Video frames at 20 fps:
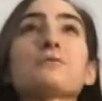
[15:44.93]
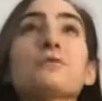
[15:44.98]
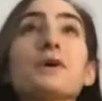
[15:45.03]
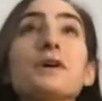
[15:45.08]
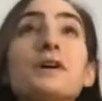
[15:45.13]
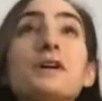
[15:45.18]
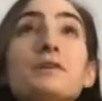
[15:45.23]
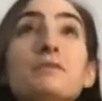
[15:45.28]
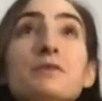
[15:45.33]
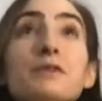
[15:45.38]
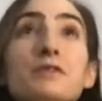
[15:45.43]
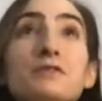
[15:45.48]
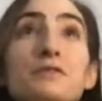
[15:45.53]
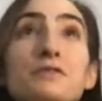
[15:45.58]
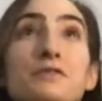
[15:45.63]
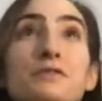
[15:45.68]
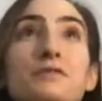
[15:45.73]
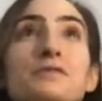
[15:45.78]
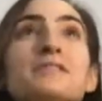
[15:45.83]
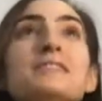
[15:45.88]
what can we
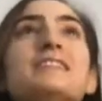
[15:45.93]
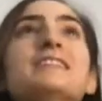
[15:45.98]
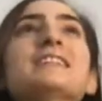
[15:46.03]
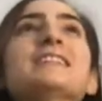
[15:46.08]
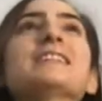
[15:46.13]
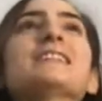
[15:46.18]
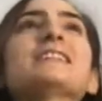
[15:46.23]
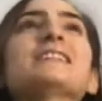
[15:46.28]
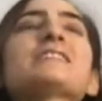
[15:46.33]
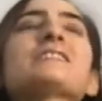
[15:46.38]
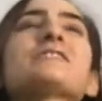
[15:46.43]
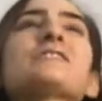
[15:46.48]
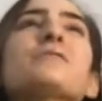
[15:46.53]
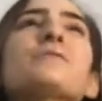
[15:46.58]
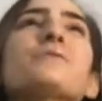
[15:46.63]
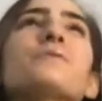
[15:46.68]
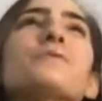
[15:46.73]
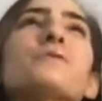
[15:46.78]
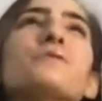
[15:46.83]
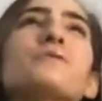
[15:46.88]
do?
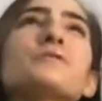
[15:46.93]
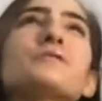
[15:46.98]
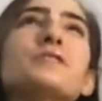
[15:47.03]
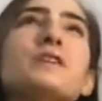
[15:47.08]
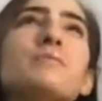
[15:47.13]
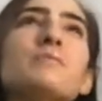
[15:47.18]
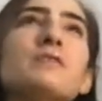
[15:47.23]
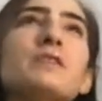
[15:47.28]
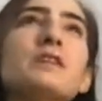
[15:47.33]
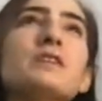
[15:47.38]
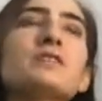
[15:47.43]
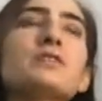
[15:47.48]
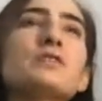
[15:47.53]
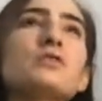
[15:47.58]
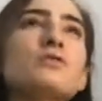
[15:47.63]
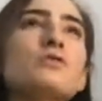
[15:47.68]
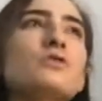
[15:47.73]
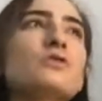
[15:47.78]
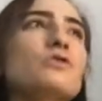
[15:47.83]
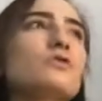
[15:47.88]
So there's some things that
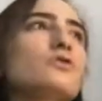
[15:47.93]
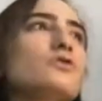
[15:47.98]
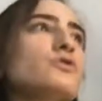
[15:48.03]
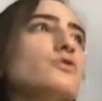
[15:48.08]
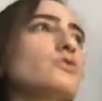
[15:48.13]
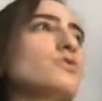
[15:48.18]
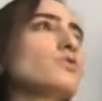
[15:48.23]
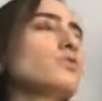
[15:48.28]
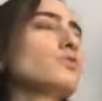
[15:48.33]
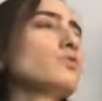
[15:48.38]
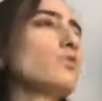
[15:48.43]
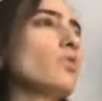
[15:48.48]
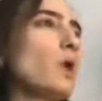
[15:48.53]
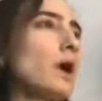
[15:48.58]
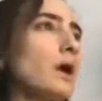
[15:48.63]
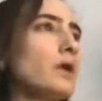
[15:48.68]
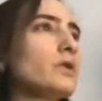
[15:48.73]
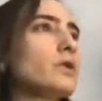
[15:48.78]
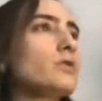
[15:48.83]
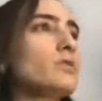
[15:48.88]
you can do
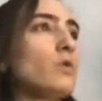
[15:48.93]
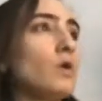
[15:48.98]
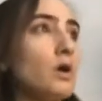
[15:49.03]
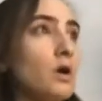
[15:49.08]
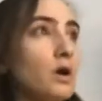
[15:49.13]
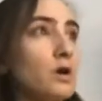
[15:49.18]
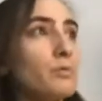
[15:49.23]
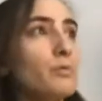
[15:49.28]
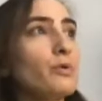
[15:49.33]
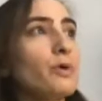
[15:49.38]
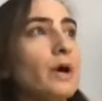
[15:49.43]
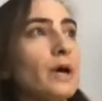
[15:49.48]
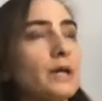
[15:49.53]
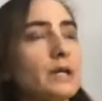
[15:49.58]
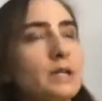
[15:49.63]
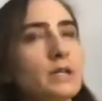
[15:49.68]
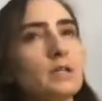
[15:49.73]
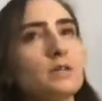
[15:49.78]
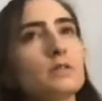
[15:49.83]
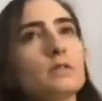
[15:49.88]
while you are
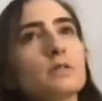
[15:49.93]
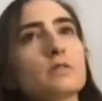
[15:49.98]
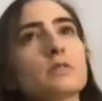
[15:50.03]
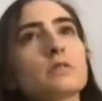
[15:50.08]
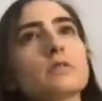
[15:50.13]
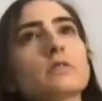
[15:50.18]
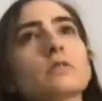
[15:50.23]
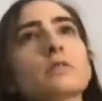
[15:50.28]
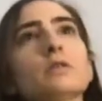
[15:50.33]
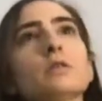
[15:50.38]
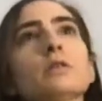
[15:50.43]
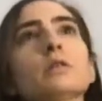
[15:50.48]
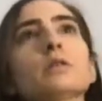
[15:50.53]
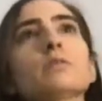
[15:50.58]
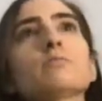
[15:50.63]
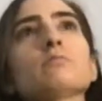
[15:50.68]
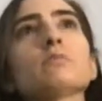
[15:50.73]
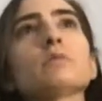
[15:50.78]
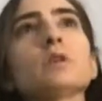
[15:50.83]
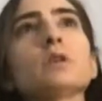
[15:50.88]
pregnant
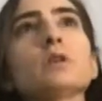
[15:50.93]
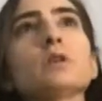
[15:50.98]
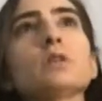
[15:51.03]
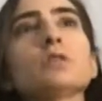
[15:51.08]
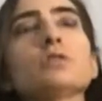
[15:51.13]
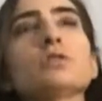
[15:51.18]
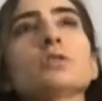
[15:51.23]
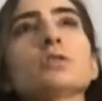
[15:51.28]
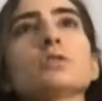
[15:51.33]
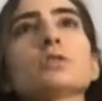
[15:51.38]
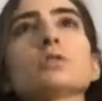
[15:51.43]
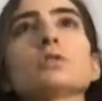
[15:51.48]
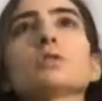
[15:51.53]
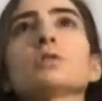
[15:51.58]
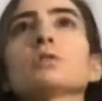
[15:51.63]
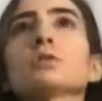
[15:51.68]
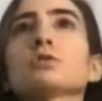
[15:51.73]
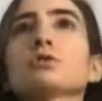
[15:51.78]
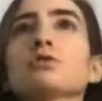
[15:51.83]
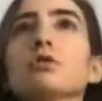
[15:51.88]
um, in
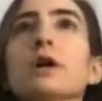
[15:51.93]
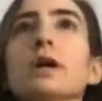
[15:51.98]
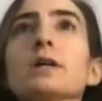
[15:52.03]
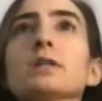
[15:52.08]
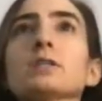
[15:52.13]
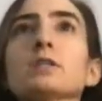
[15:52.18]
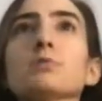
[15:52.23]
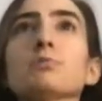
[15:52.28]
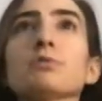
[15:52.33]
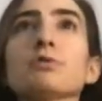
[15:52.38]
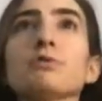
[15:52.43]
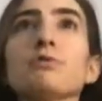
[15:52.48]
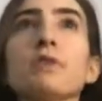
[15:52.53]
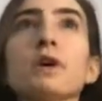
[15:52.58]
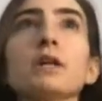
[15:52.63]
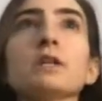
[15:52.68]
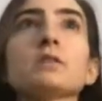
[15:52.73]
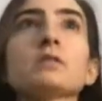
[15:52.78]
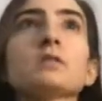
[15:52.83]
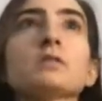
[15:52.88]
just trying to
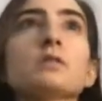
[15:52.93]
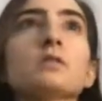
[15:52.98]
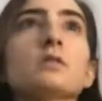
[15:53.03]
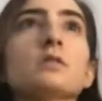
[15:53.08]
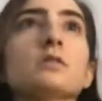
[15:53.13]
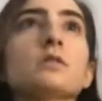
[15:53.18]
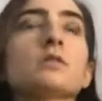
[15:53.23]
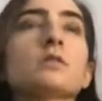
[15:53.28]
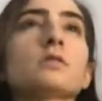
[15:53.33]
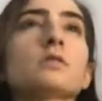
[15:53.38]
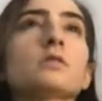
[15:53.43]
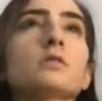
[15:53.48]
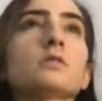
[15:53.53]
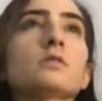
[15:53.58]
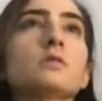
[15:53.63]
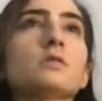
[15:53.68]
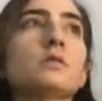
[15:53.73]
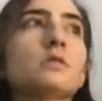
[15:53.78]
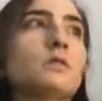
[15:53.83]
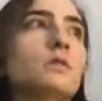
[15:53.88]
prevent
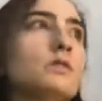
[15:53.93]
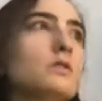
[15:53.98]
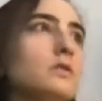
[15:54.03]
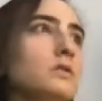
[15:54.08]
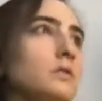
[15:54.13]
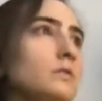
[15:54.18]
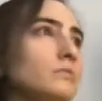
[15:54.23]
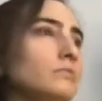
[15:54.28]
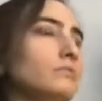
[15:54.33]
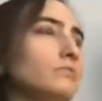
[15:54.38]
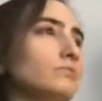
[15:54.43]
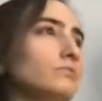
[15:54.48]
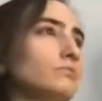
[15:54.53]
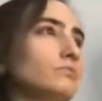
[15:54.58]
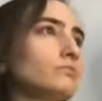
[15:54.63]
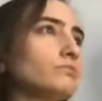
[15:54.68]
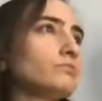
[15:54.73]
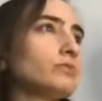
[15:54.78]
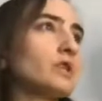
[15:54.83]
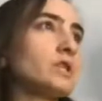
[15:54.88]
the
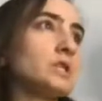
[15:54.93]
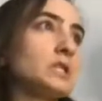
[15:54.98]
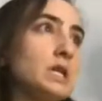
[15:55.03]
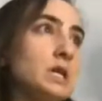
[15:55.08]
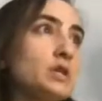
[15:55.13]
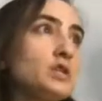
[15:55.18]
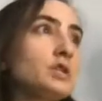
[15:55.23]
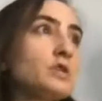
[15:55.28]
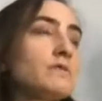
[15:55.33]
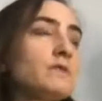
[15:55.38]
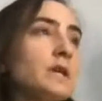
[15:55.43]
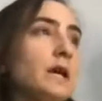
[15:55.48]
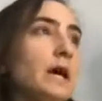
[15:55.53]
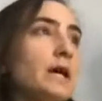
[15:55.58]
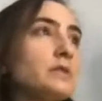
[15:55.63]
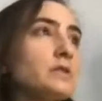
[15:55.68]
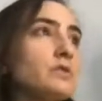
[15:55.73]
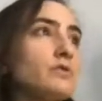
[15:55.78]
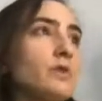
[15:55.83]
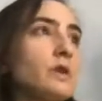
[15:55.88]
presentation of
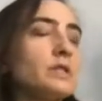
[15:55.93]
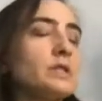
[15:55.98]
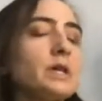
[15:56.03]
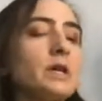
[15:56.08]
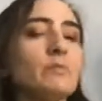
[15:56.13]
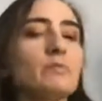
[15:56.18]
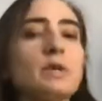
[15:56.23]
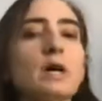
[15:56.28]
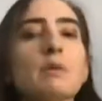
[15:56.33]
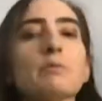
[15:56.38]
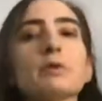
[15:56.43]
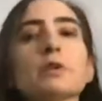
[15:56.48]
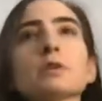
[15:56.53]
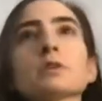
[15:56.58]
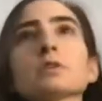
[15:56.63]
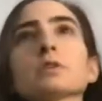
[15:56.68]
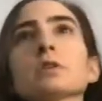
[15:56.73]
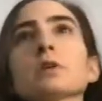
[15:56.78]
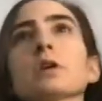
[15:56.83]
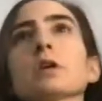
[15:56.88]
diastasis recti
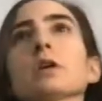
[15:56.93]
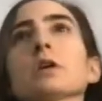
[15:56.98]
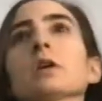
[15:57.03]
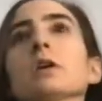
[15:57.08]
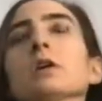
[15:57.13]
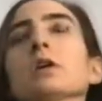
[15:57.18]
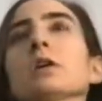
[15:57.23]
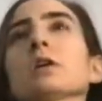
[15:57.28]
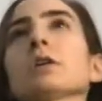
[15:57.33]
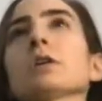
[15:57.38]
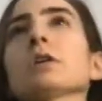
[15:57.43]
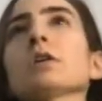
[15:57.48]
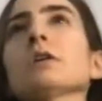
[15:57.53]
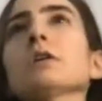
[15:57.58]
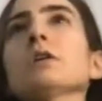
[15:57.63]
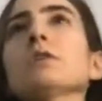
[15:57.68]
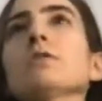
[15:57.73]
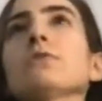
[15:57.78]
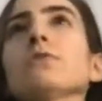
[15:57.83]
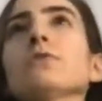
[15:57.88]
abdominis.
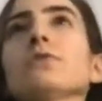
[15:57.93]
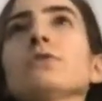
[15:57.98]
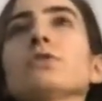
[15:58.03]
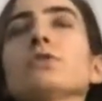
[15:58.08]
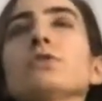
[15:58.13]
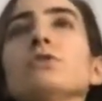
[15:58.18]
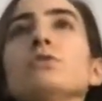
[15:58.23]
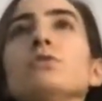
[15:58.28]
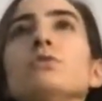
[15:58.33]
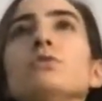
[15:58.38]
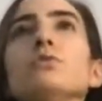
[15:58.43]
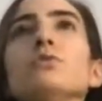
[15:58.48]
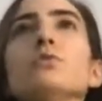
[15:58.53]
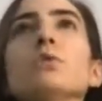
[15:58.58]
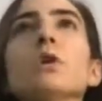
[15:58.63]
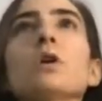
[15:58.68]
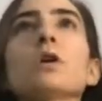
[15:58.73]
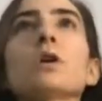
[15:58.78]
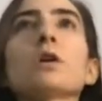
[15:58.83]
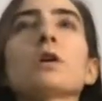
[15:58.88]
If
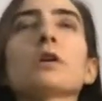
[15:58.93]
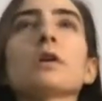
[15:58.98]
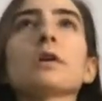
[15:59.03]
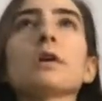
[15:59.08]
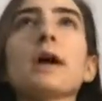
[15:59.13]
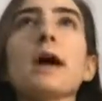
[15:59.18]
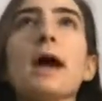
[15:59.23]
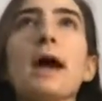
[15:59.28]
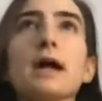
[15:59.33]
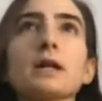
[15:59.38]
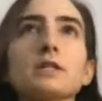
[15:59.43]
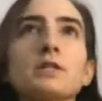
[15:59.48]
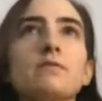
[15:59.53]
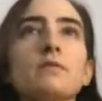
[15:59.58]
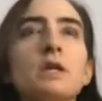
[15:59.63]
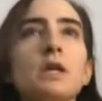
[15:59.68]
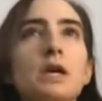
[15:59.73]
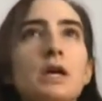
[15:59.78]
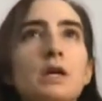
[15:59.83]
you are active